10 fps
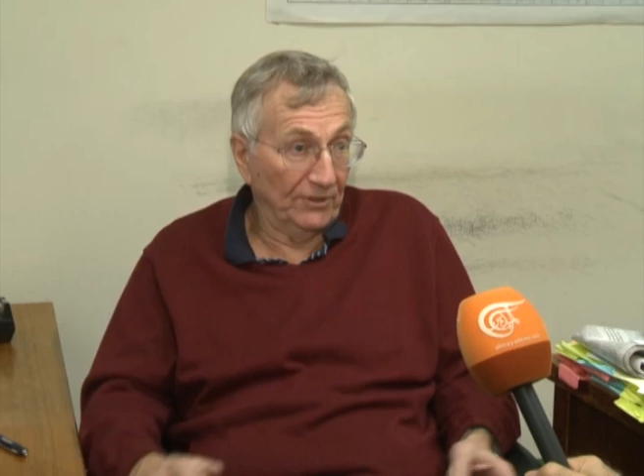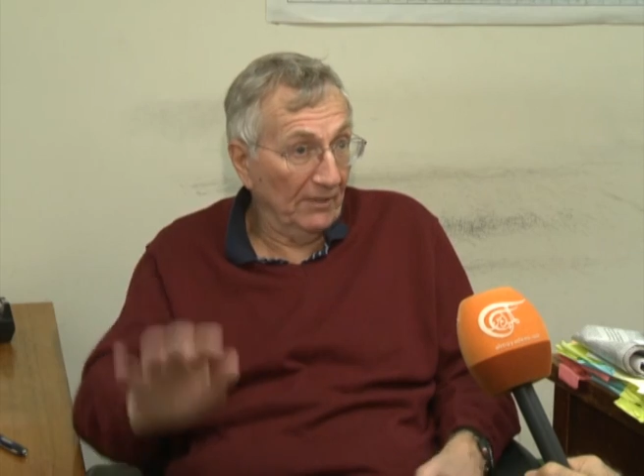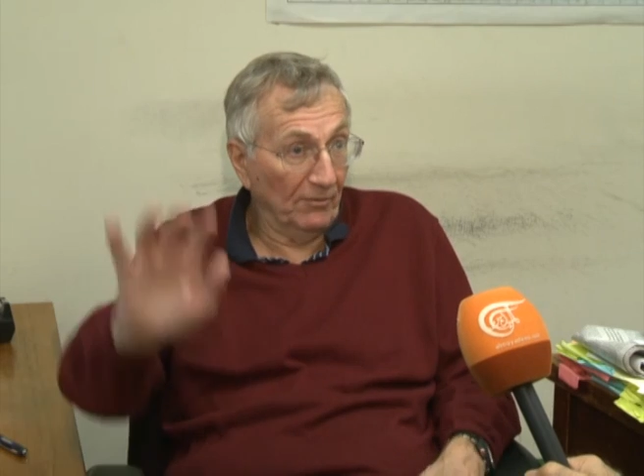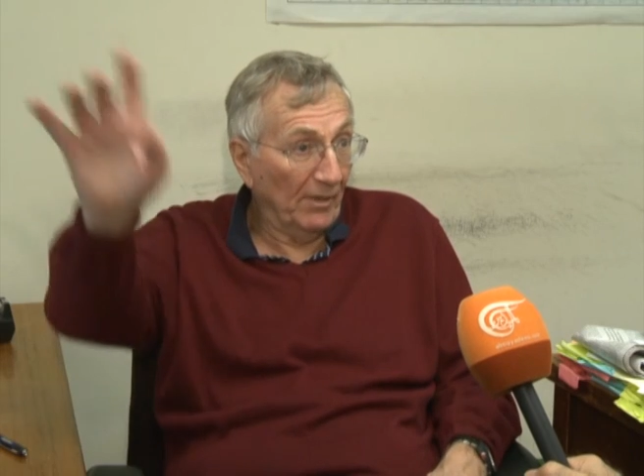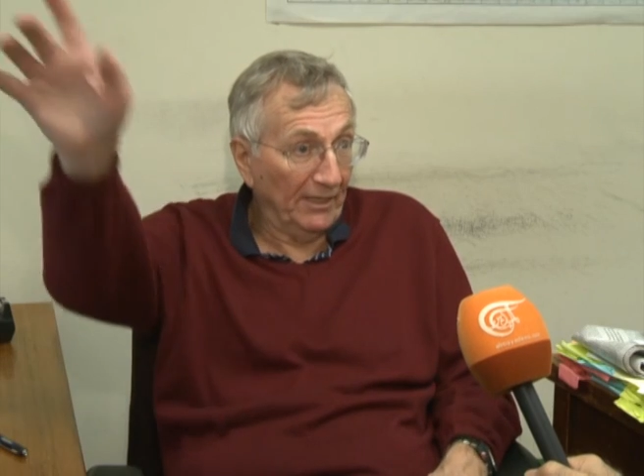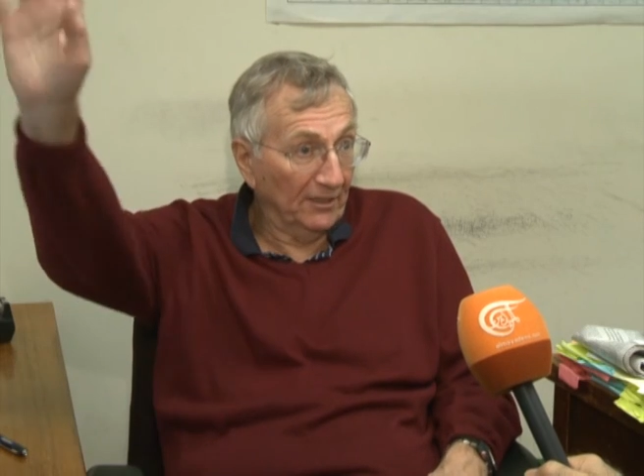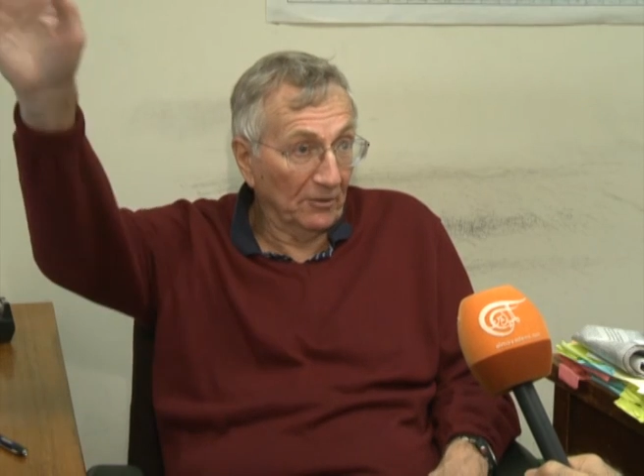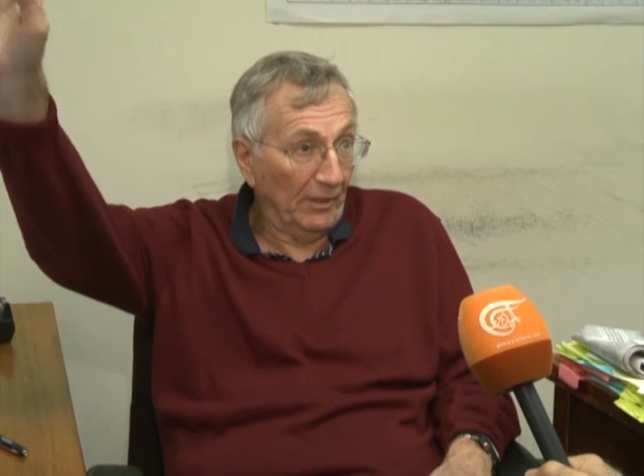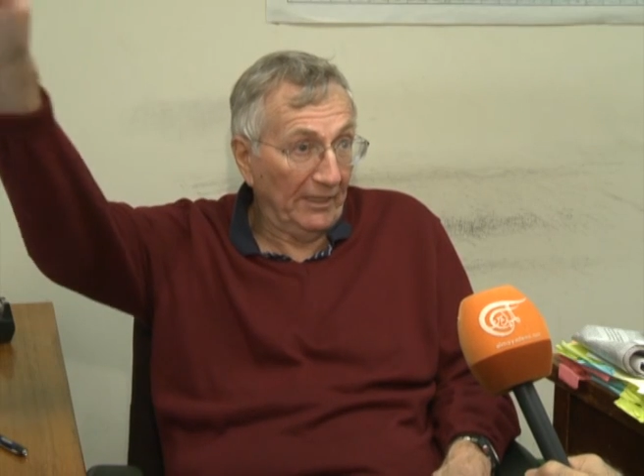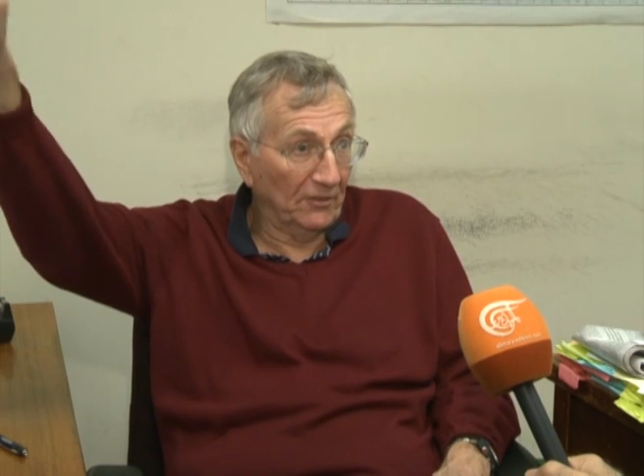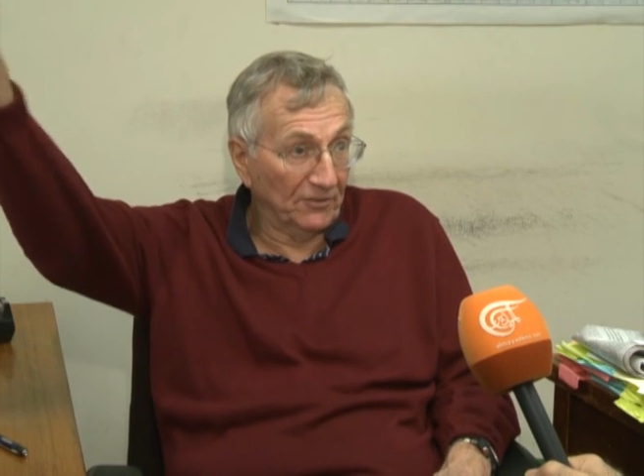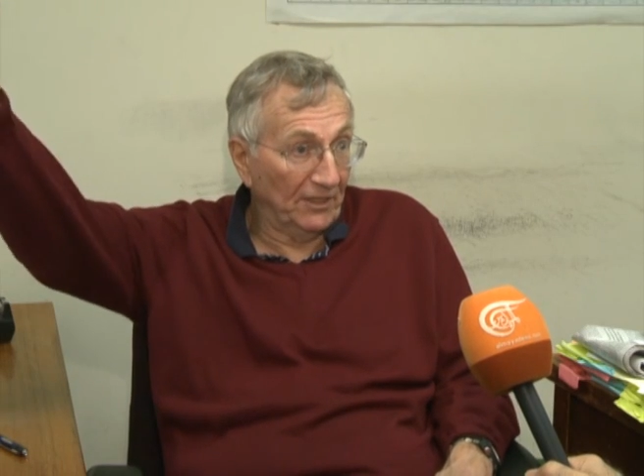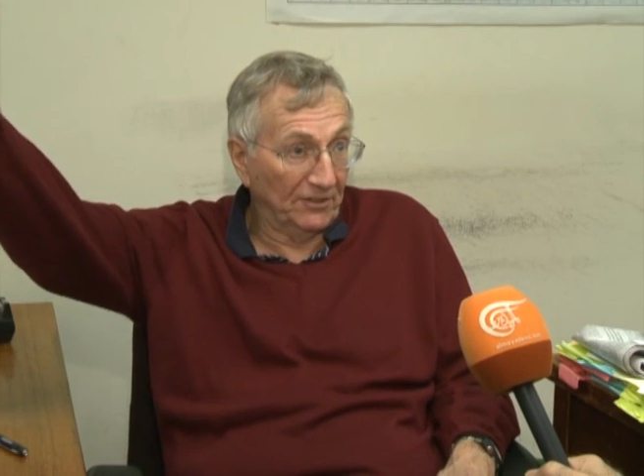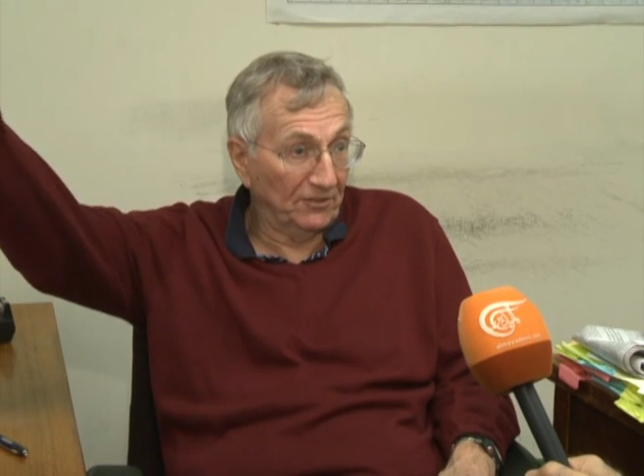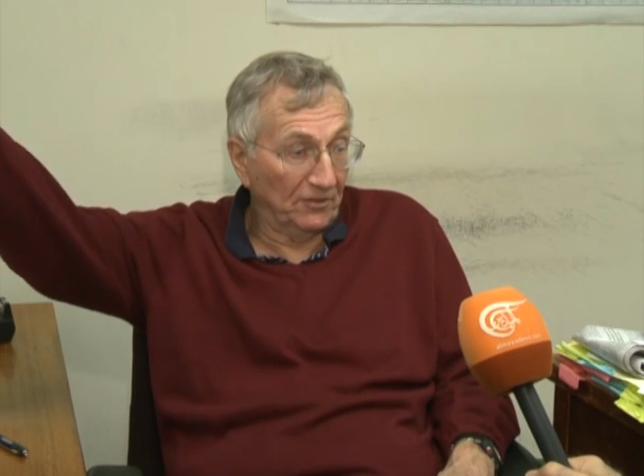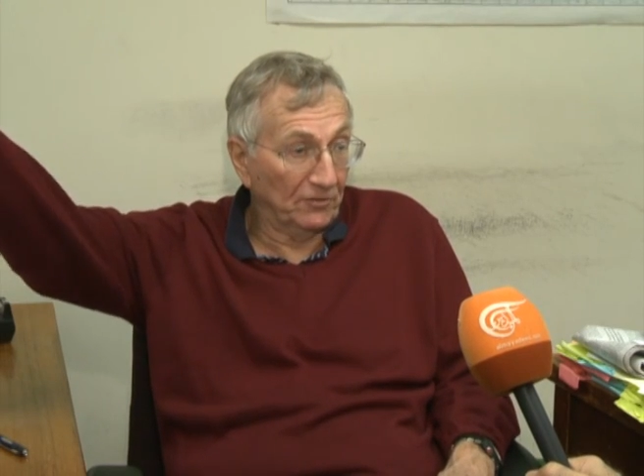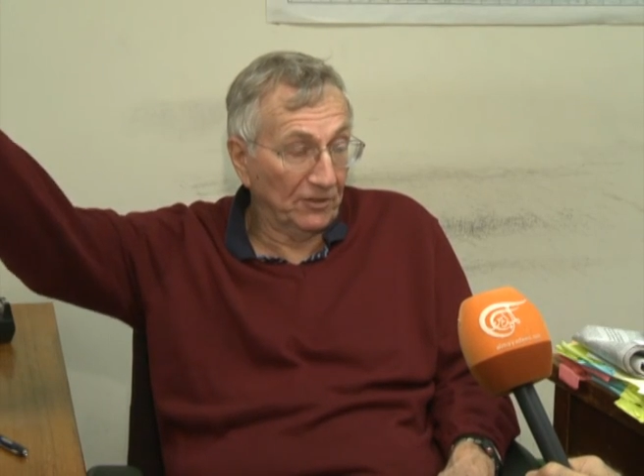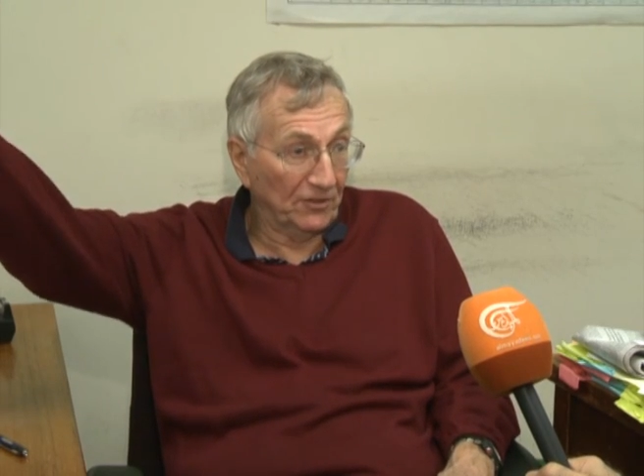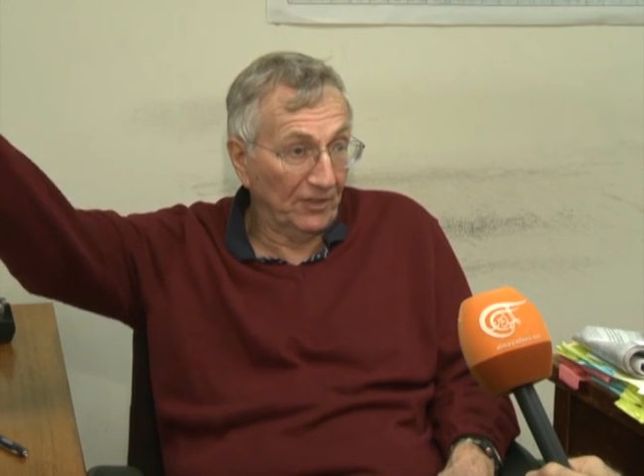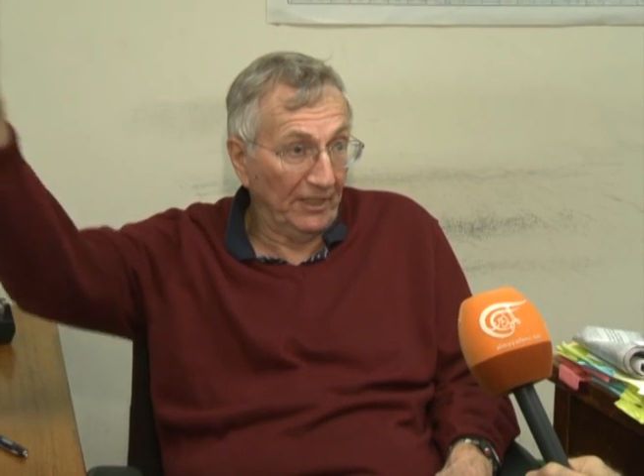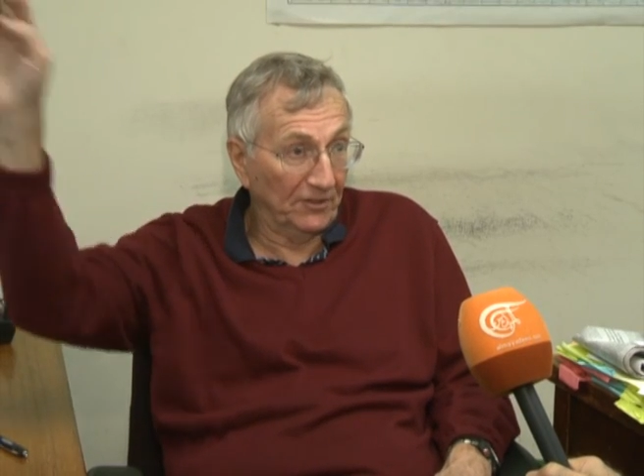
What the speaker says: never mind that the White House says there's no such thing